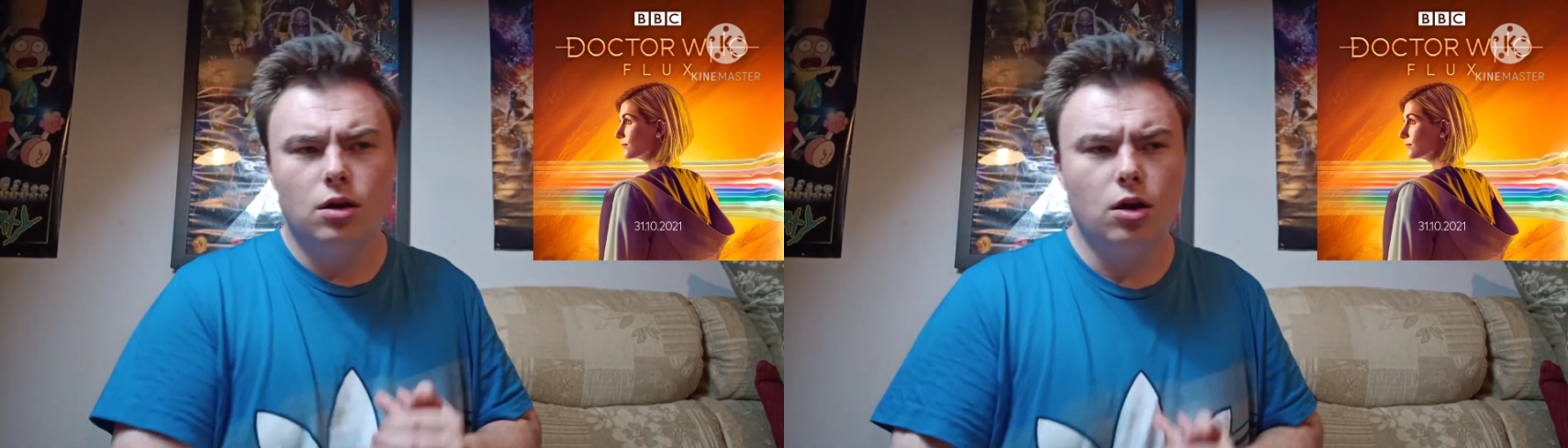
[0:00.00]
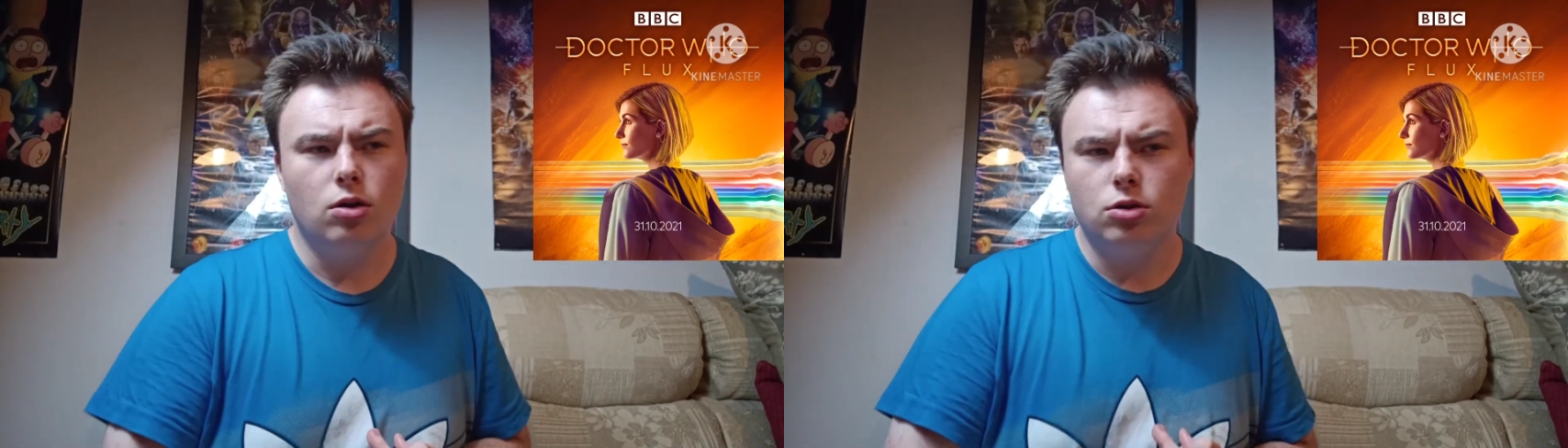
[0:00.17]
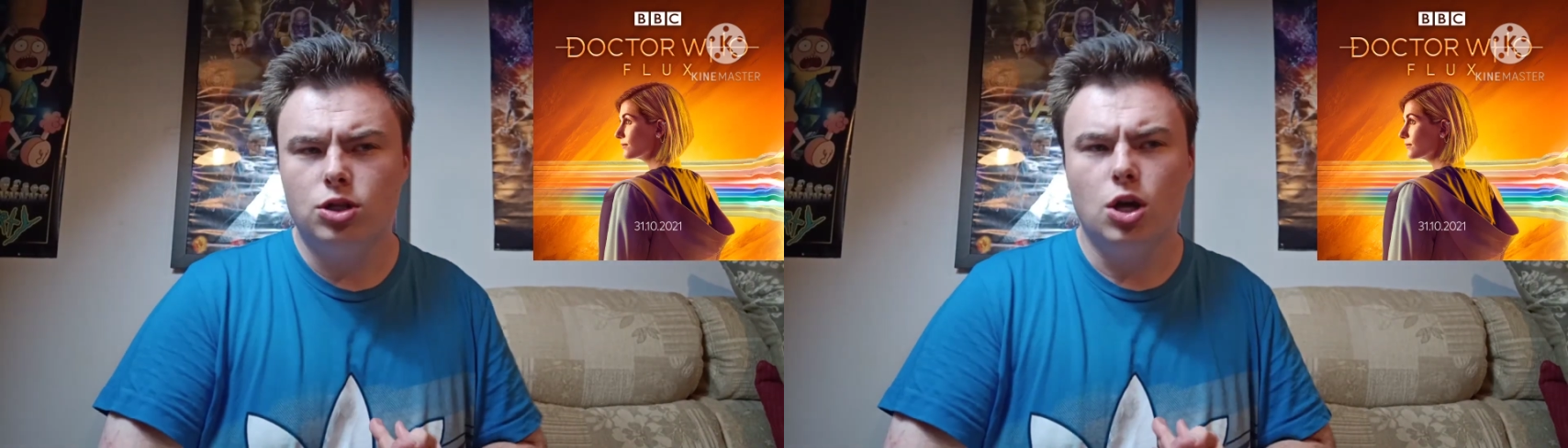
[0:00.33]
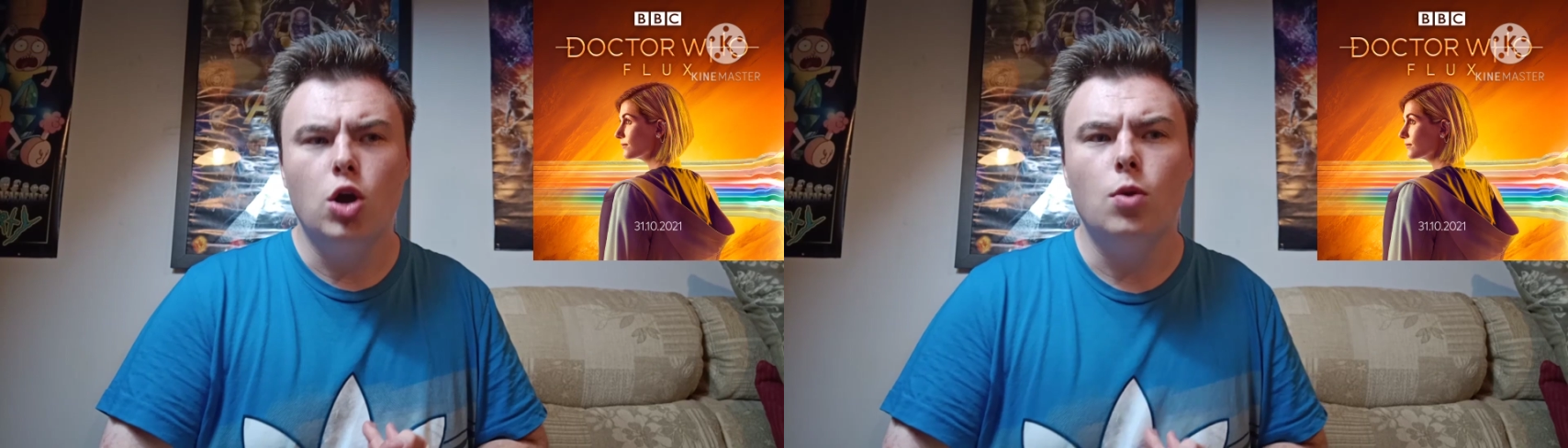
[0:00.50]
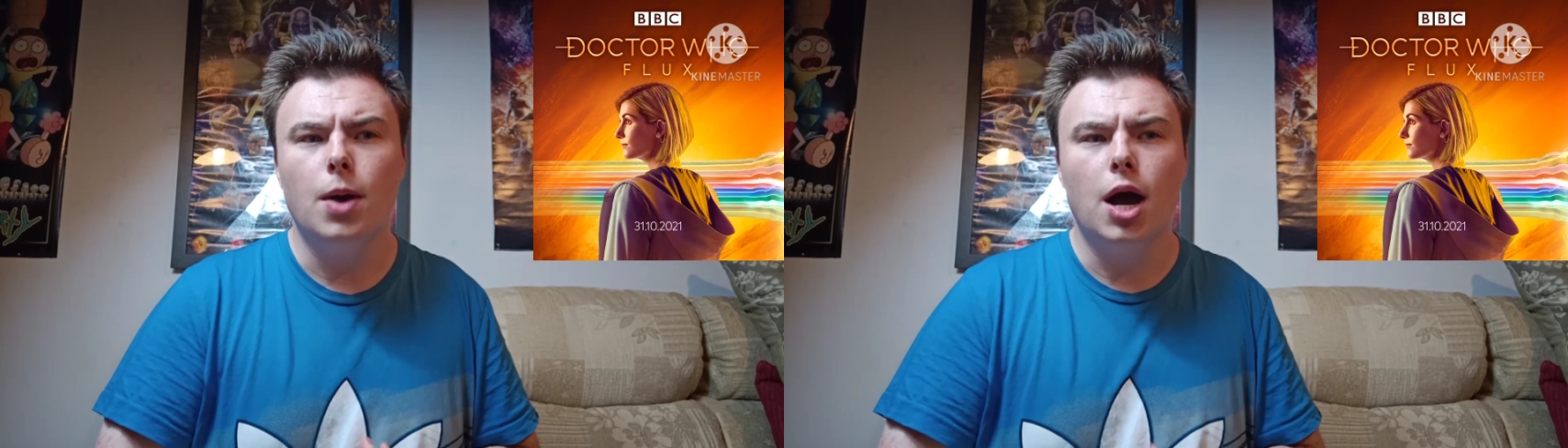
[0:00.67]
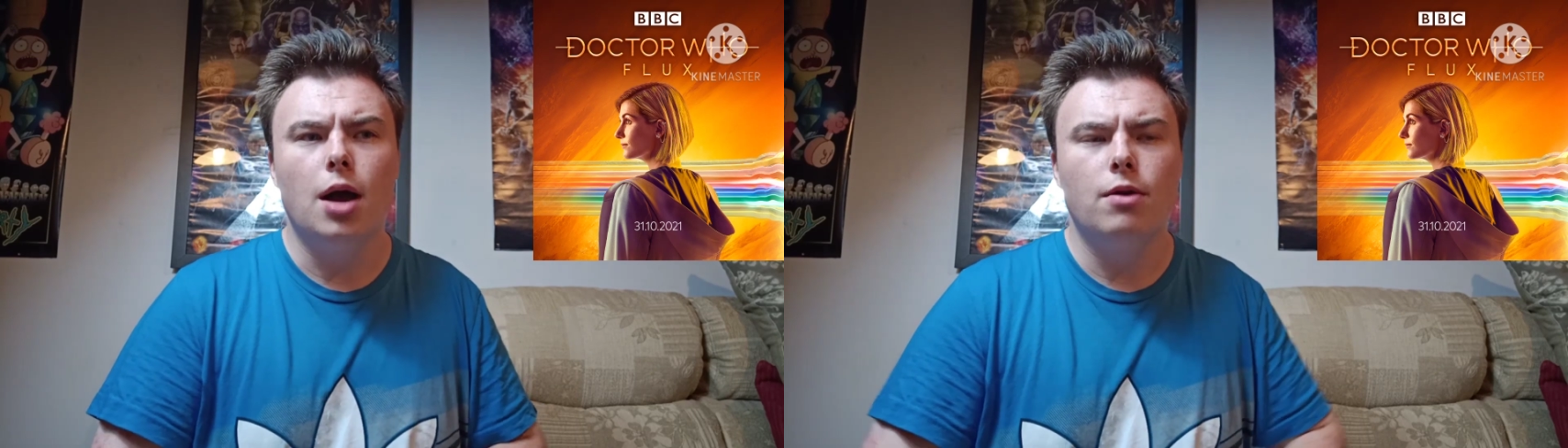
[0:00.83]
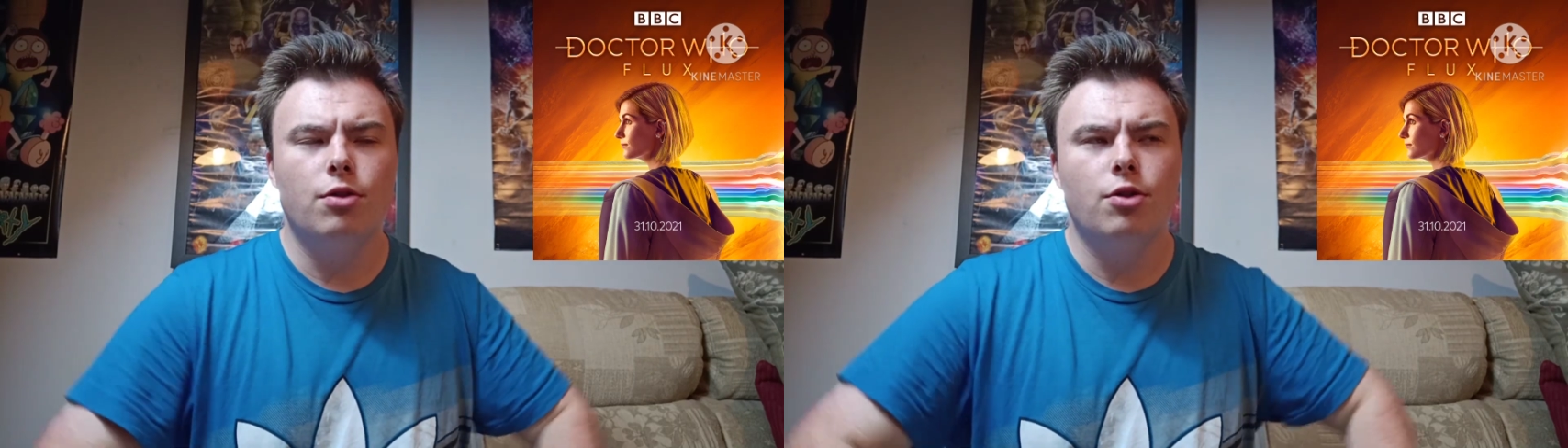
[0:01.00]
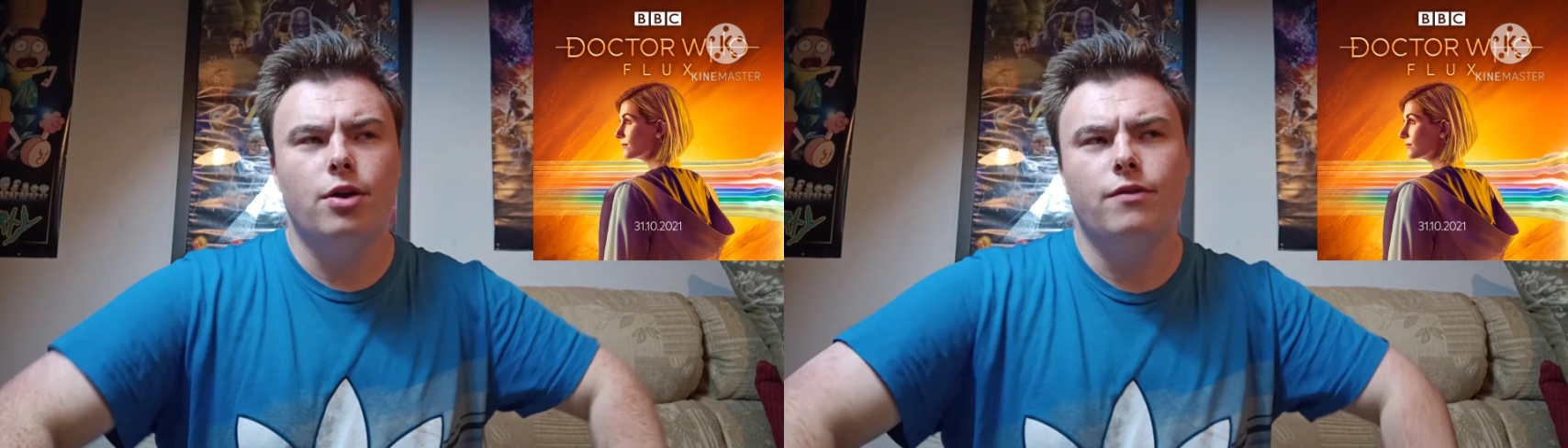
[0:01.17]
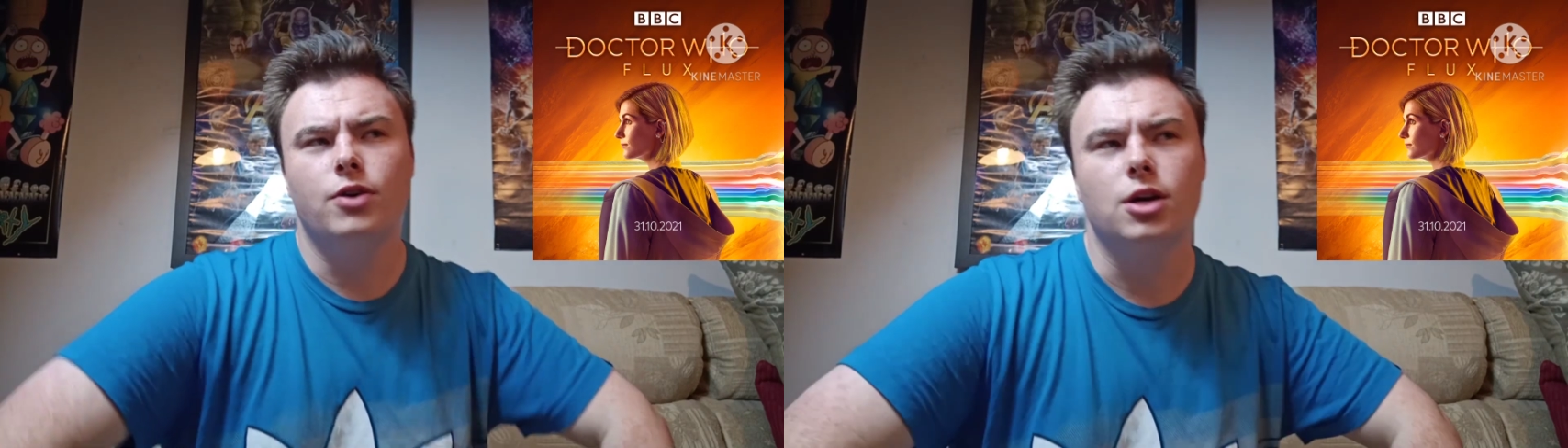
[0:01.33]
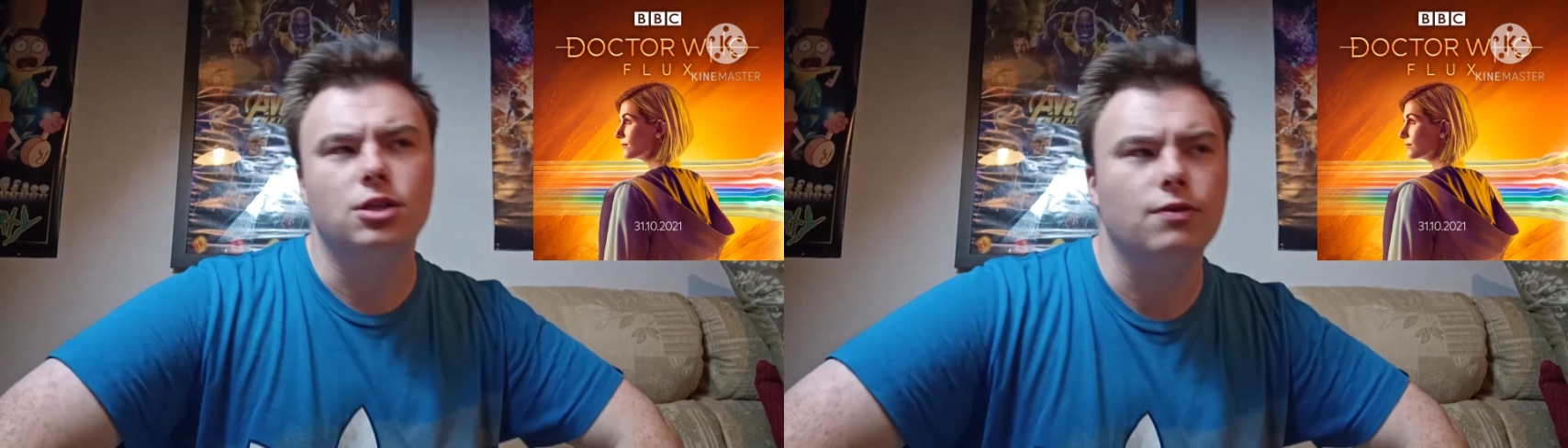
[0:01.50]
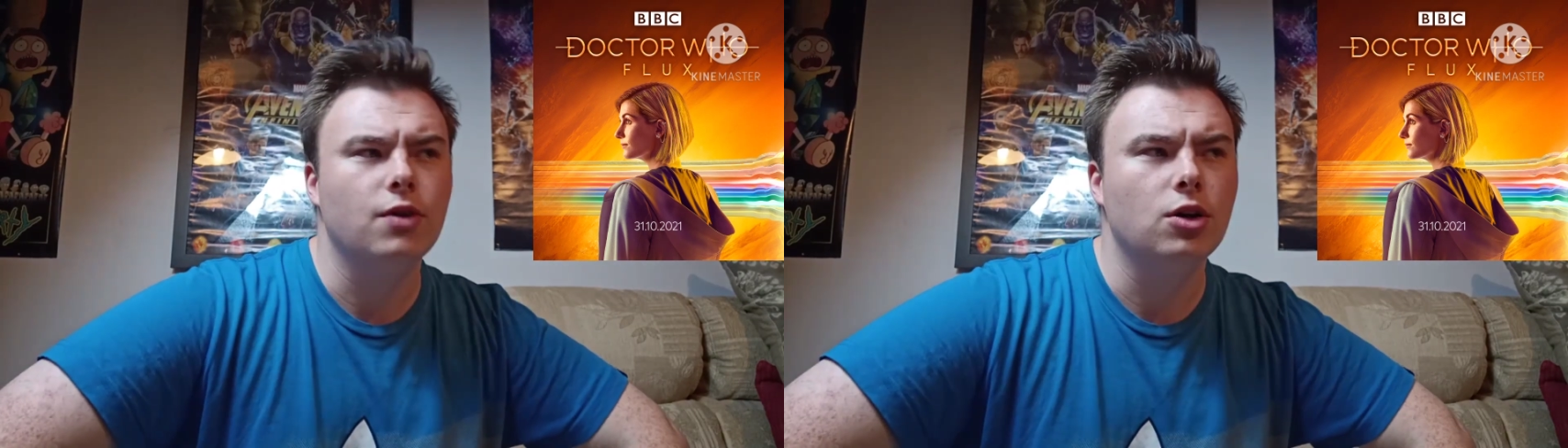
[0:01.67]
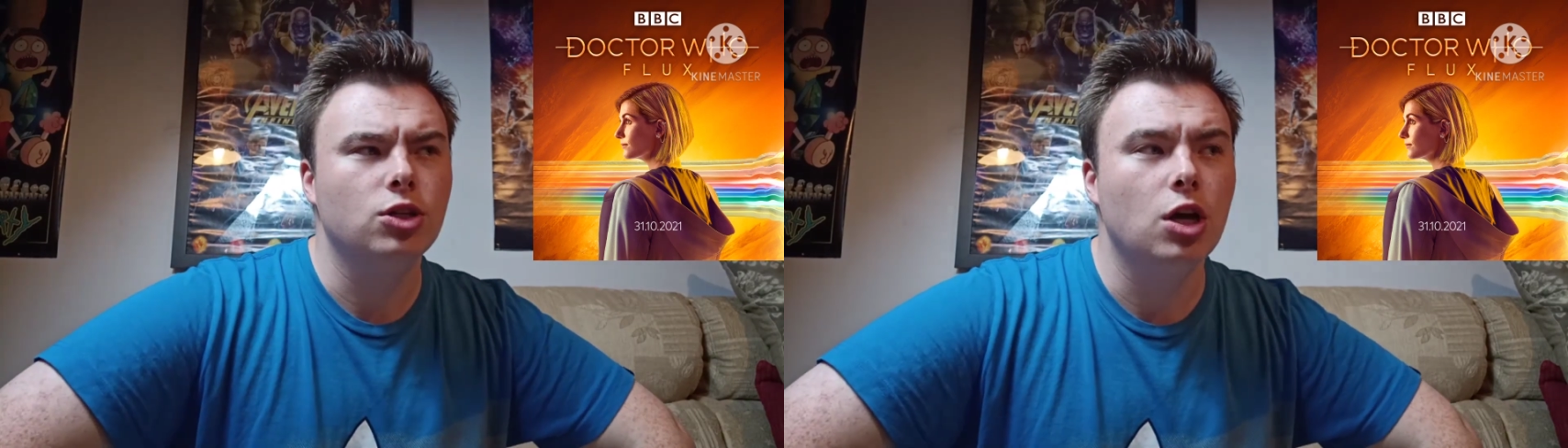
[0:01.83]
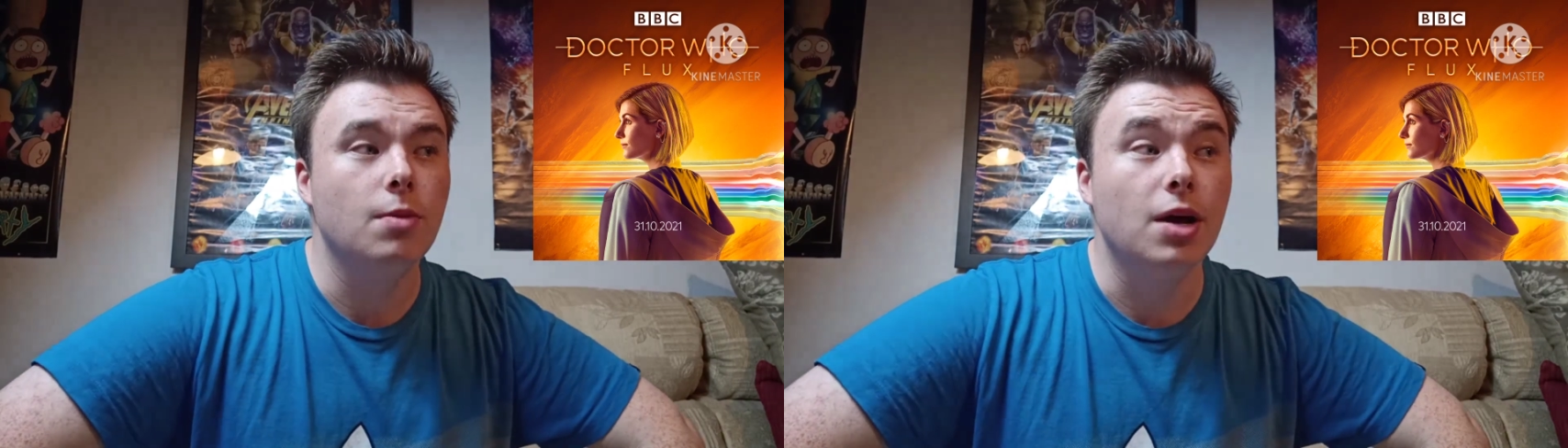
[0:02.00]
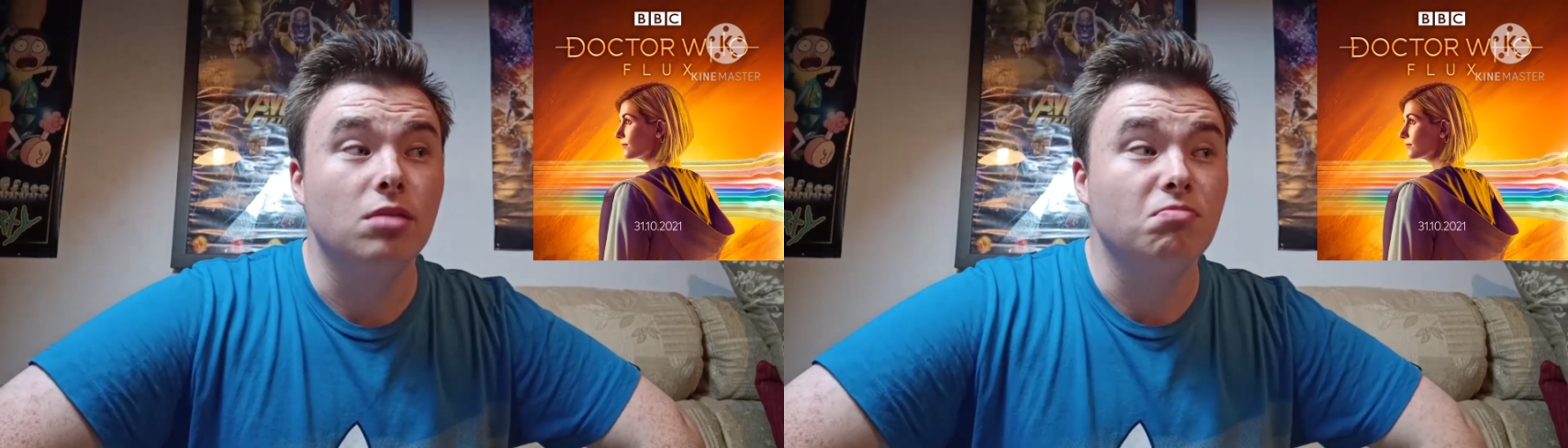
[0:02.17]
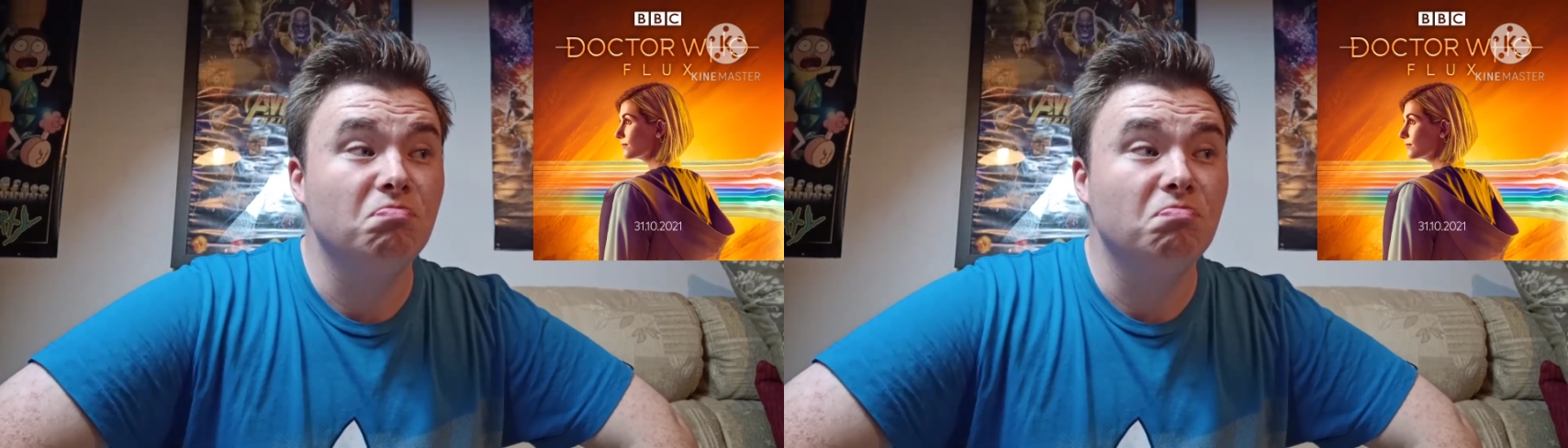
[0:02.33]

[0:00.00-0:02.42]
October, 31st of October.